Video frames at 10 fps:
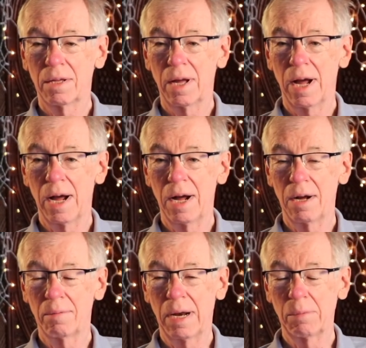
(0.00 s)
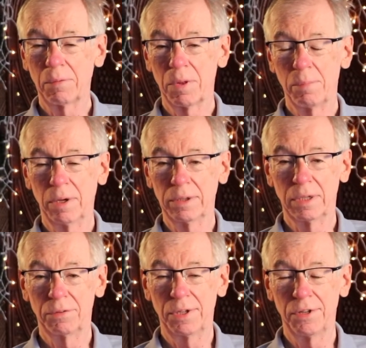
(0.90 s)
I don't remember the building.
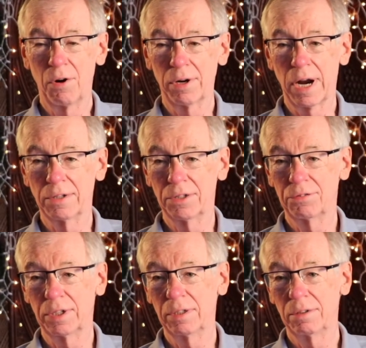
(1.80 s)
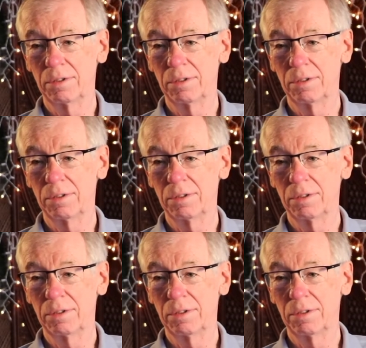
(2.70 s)
It was in the Oregon district.